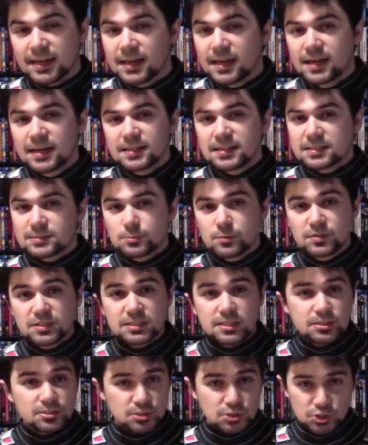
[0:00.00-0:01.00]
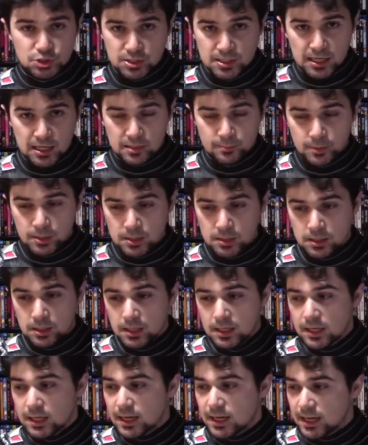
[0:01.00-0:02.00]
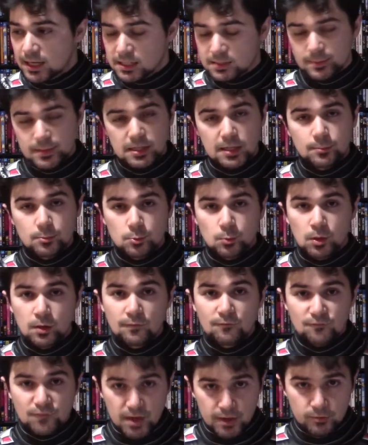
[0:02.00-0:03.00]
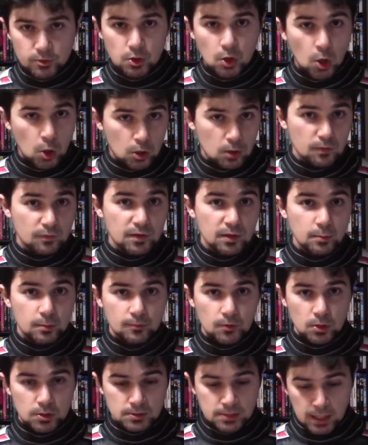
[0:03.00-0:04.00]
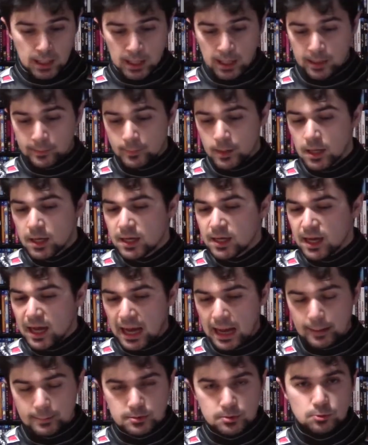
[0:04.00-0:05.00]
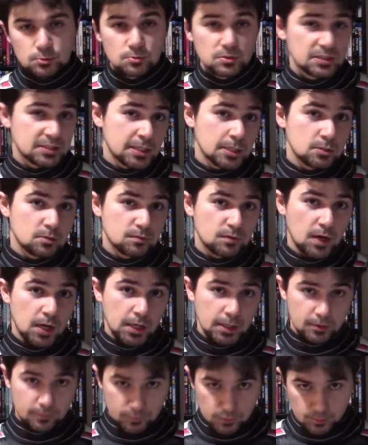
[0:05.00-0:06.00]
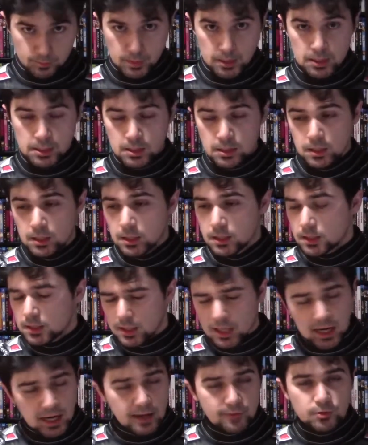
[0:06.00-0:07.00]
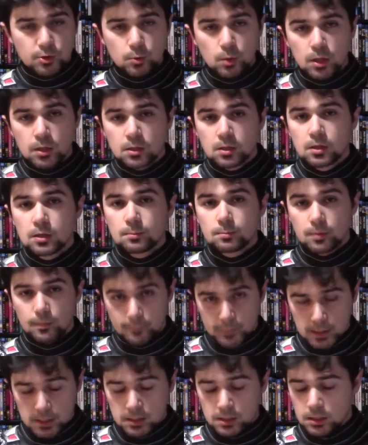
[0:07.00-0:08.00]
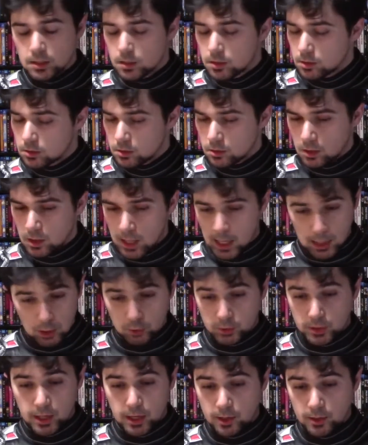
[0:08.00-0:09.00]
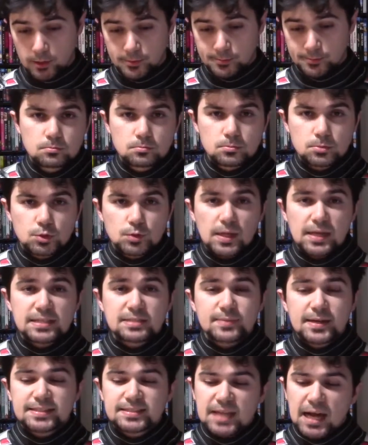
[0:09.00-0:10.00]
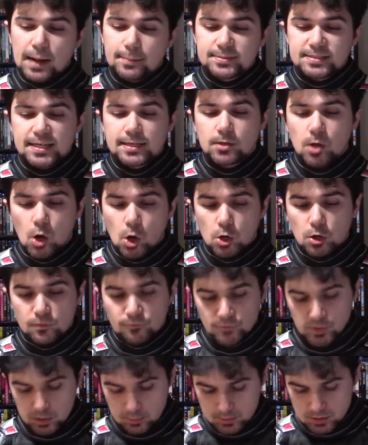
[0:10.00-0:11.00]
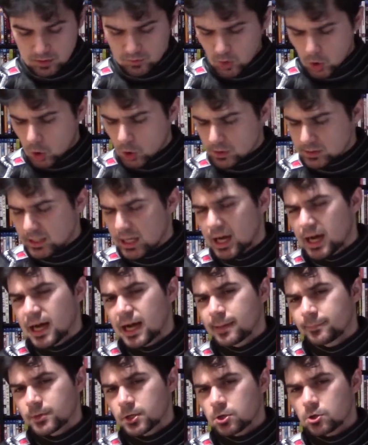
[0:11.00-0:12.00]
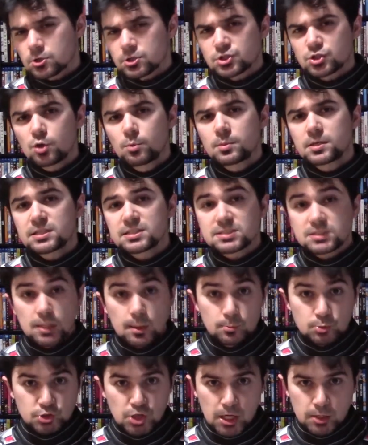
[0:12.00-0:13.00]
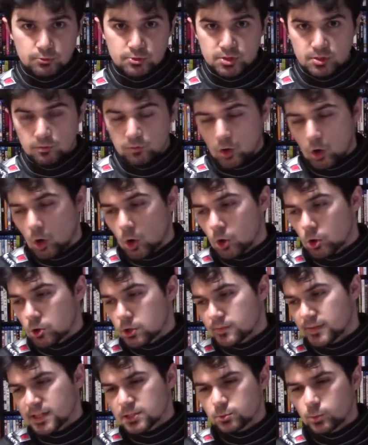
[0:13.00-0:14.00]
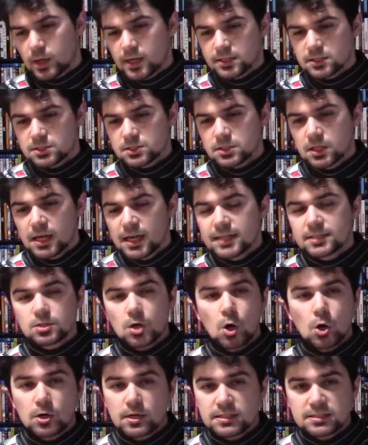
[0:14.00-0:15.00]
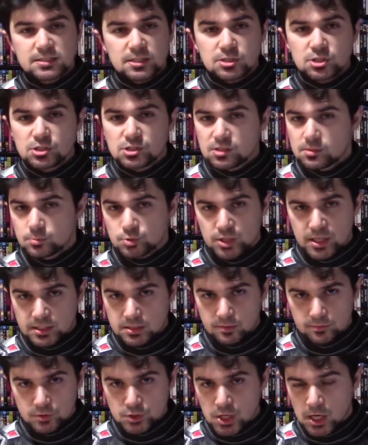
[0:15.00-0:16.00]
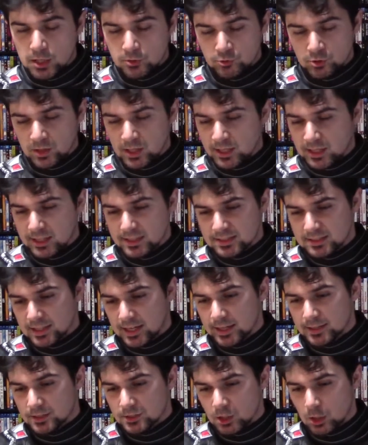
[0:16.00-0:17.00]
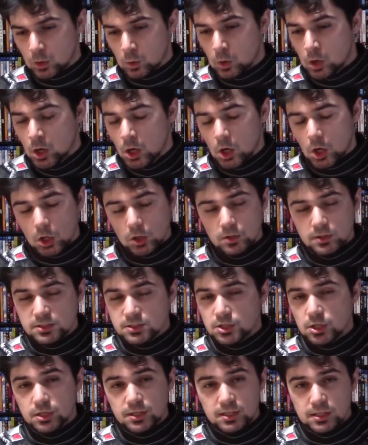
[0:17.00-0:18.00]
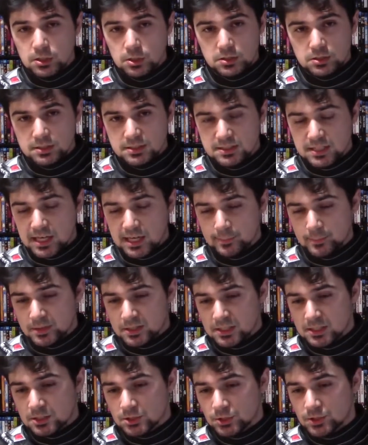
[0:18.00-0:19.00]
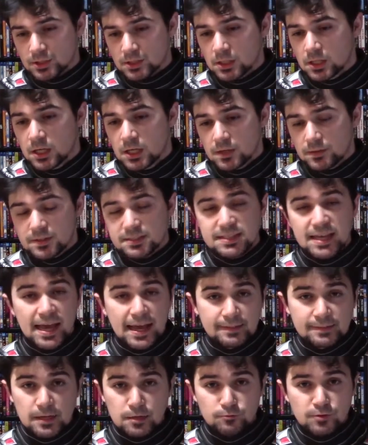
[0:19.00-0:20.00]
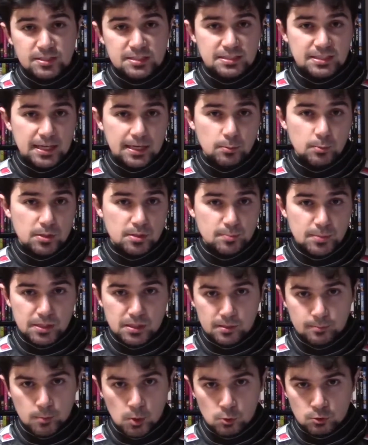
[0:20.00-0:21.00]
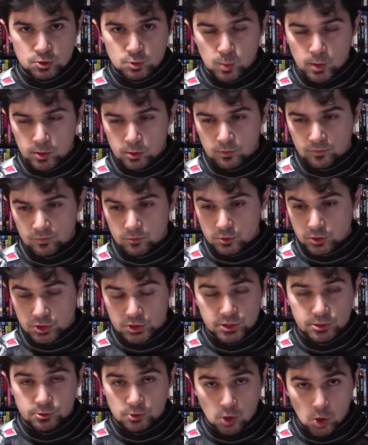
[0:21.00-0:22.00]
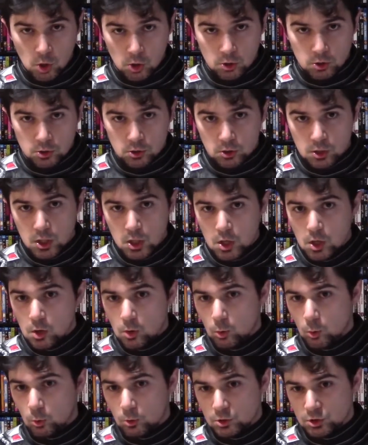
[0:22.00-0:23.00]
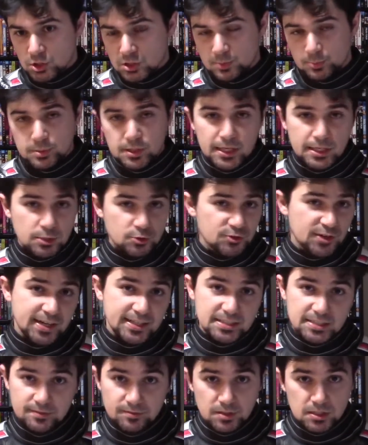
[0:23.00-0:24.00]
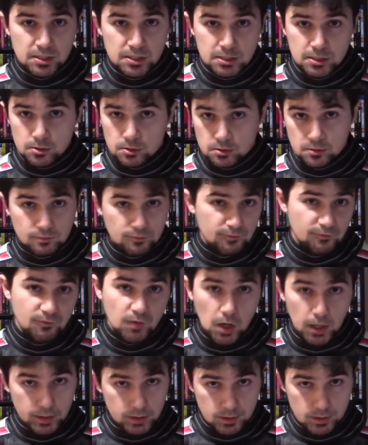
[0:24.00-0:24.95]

this movie scares the shit out of me. It is my number one favorite horror film of all time. Absolutely terrifying for me. Not everyone, but me. Hell yeah. So that is my top 10 horror films of all time. There are so many subgenres of horror, and that's why it's hard. It's such a subjective genre, like I said, so our lists aren't going to look the same, but these are the 10 that resonate with me the most, whether for sheer horror or just plain creativity or fun.